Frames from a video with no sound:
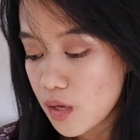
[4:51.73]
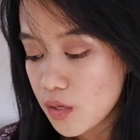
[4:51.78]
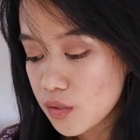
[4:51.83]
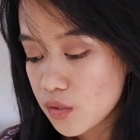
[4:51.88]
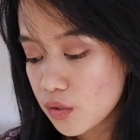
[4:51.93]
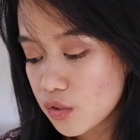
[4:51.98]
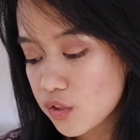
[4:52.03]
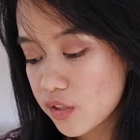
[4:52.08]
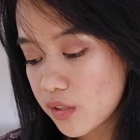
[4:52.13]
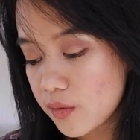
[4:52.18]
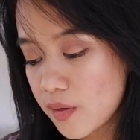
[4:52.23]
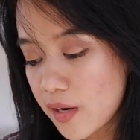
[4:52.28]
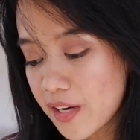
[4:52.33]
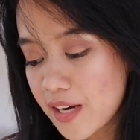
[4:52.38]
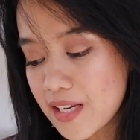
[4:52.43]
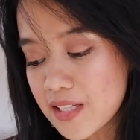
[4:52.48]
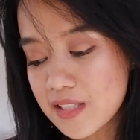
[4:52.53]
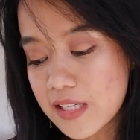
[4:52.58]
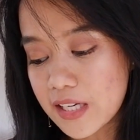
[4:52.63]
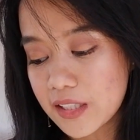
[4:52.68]
So
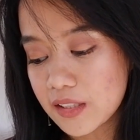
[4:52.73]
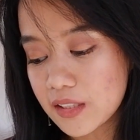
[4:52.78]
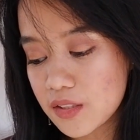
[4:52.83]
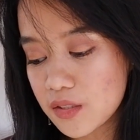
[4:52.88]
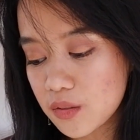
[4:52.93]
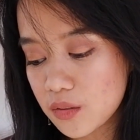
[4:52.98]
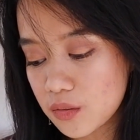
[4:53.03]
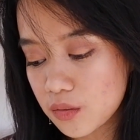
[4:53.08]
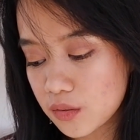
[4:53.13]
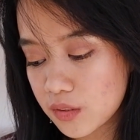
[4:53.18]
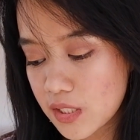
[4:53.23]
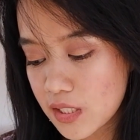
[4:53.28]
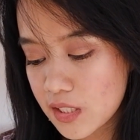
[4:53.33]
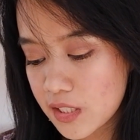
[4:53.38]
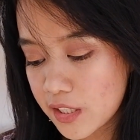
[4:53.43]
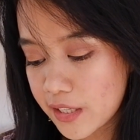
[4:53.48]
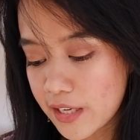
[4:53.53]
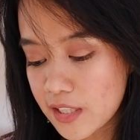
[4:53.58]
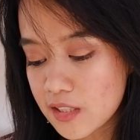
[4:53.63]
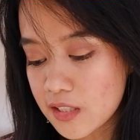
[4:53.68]
this
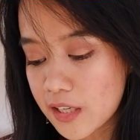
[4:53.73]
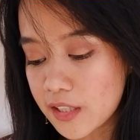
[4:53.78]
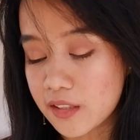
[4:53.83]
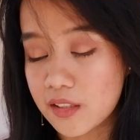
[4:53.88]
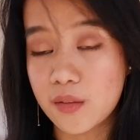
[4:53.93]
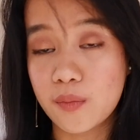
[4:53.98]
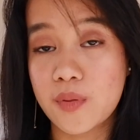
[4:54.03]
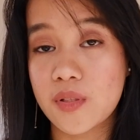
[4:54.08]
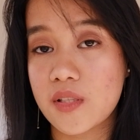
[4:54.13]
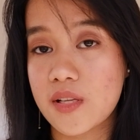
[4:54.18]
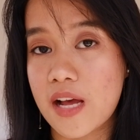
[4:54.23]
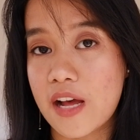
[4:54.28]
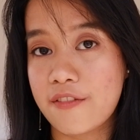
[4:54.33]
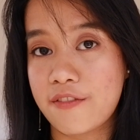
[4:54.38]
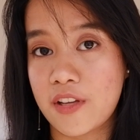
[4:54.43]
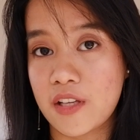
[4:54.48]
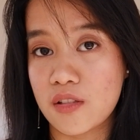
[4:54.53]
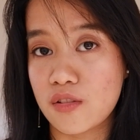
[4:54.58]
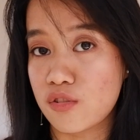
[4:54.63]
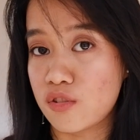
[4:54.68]
year I started with
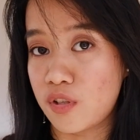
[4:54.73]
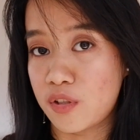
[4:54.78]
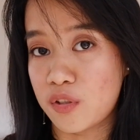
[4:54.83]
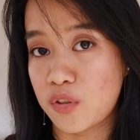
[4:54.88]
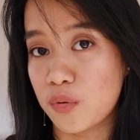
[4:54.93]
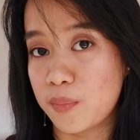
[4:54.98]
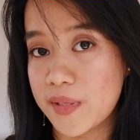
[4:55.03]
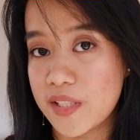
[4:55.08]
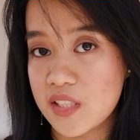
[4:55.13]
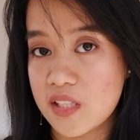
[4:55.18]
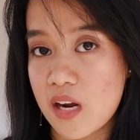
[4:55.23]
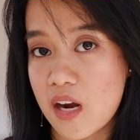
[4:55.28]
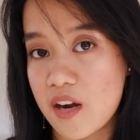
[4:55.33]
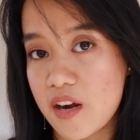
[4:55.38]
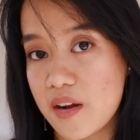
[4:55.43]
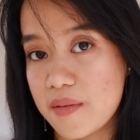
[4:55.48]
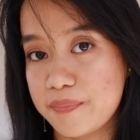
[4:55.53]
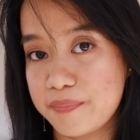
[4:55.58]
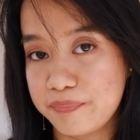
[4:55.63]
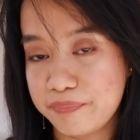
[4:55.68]
having 0
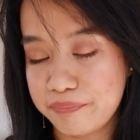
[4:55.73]
mascara,